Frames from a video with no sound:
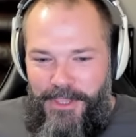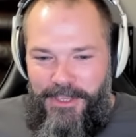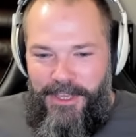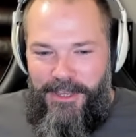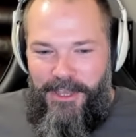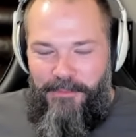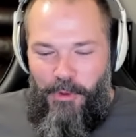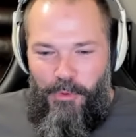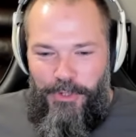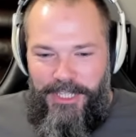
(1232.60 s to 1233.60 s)

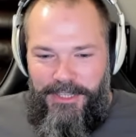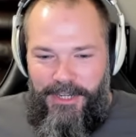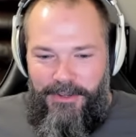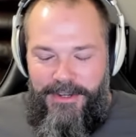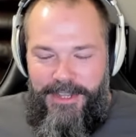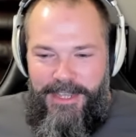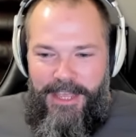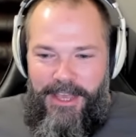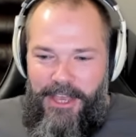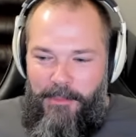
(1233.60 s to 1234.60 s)
but we'll get there.
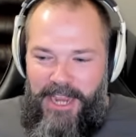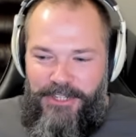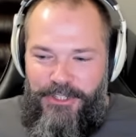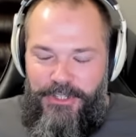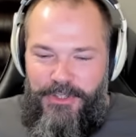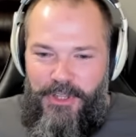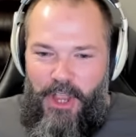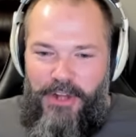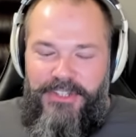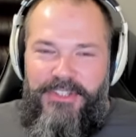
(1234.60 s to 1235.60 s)
I just
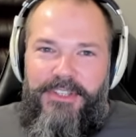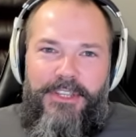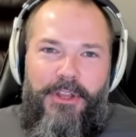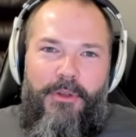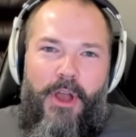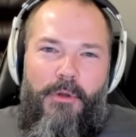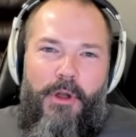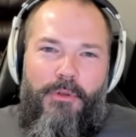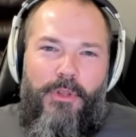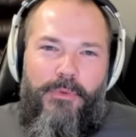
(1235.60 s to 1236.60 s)
honestly, you know,
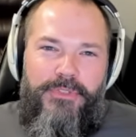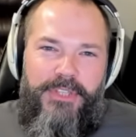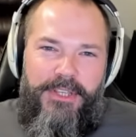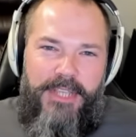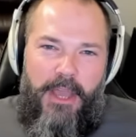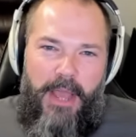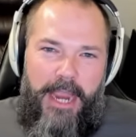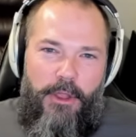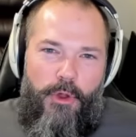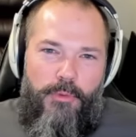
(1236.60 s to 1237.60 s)
I'll close this out.
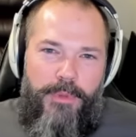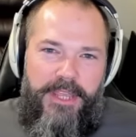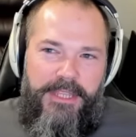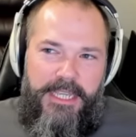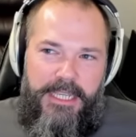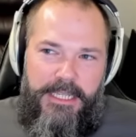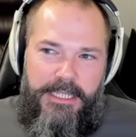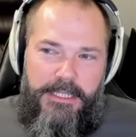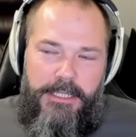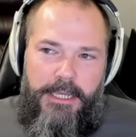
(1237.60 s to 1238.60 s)
I hope in the
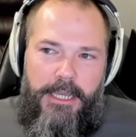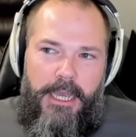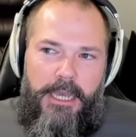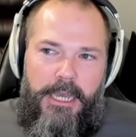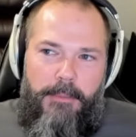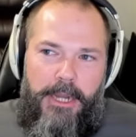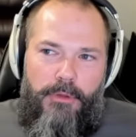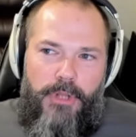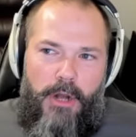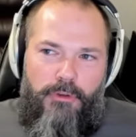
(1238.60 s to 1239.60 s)
end, I
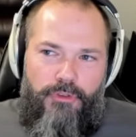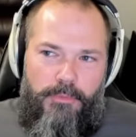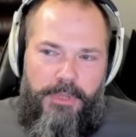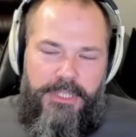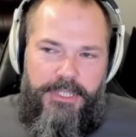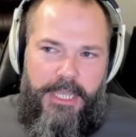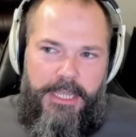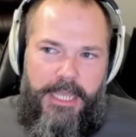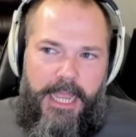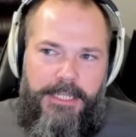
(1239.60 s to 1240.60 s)
know Donald Trump has
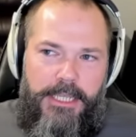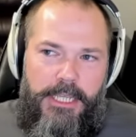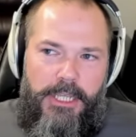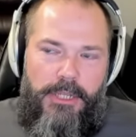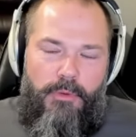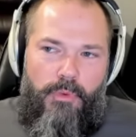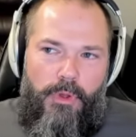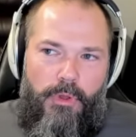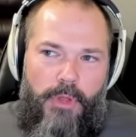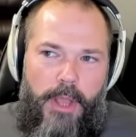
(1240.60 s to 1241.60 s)
said that he
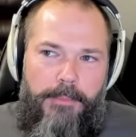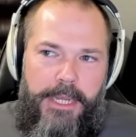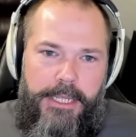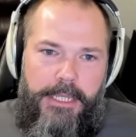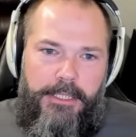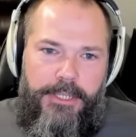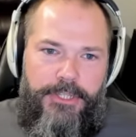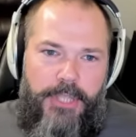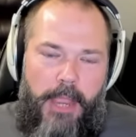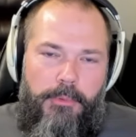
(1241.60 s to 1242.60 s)
will immediately
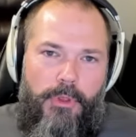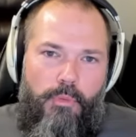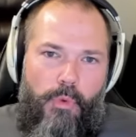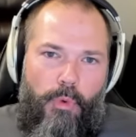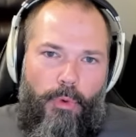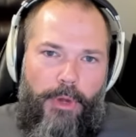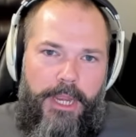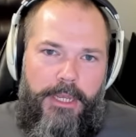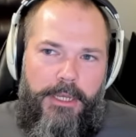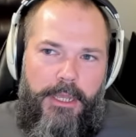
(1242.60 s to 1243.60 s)
stop the war
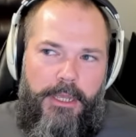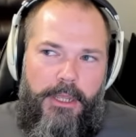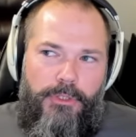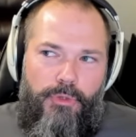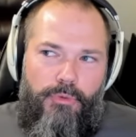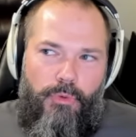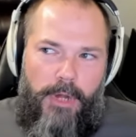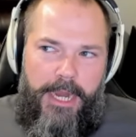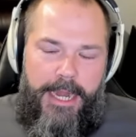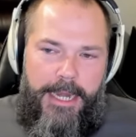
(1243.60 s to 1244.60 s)
in
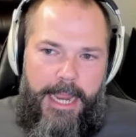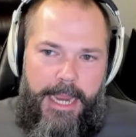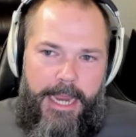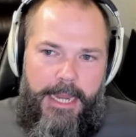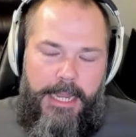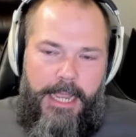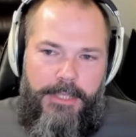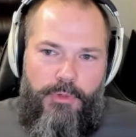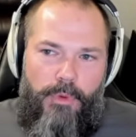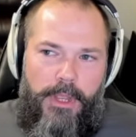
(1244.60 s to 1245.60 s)
Ukraine, and
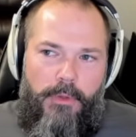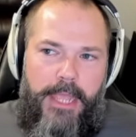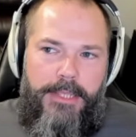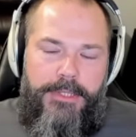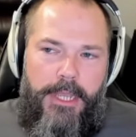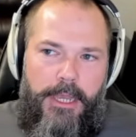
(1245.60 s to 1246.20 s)
as well as